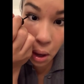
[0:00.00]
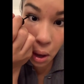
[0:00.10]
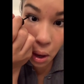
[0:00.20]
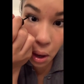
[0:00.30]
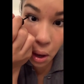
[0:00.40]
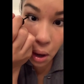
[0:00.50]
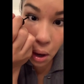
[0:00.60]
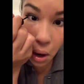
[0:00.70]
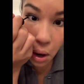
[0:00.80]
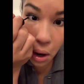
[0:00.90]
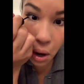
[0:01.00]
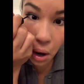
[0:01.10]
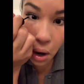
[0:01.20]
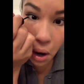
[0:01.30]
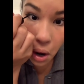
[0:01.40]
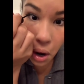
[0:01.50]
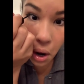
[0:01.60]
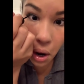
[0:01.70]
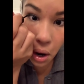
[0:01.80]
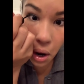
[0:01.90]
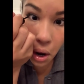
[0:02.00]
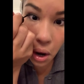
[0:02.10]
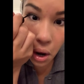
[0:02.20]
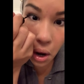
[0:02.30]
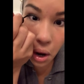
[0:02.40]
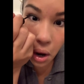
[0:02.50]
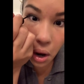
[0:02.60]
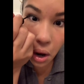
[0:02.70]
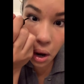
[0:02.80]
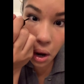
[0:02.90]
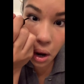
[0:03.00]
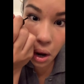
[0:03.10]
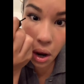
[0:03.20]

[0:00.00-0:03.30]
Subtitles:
(silence)